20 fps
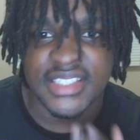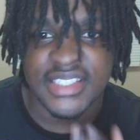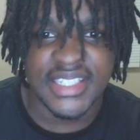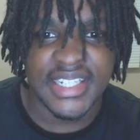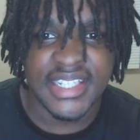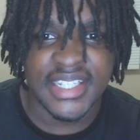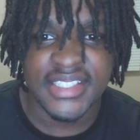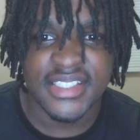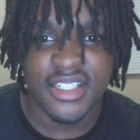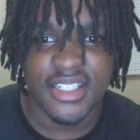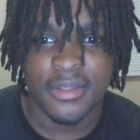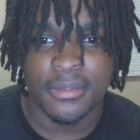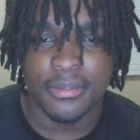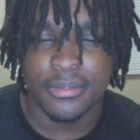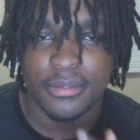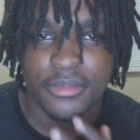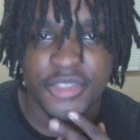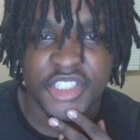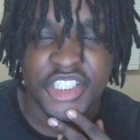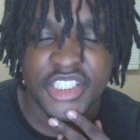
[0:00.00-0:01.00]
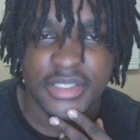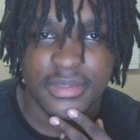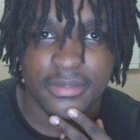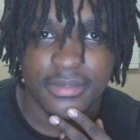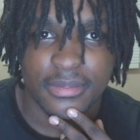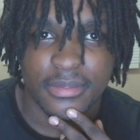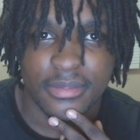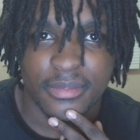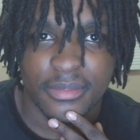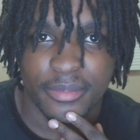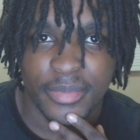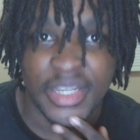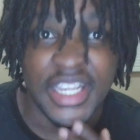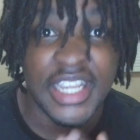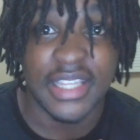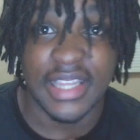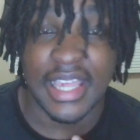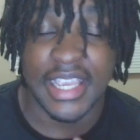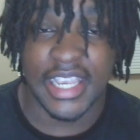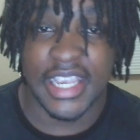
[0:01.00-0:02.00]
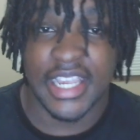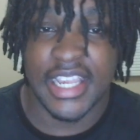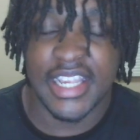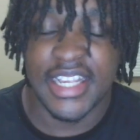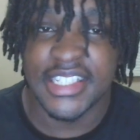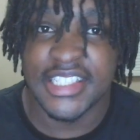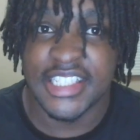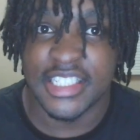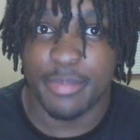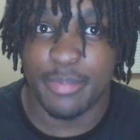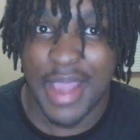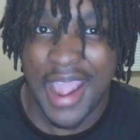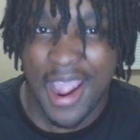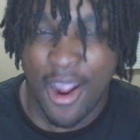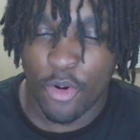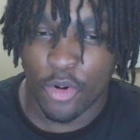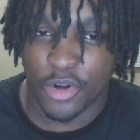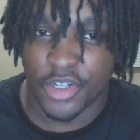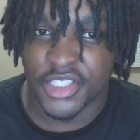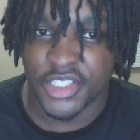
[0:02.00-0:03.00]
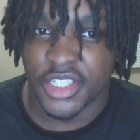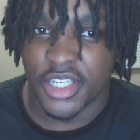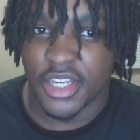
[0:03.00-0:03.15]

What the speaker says: he ends up just being like, he gets his powers,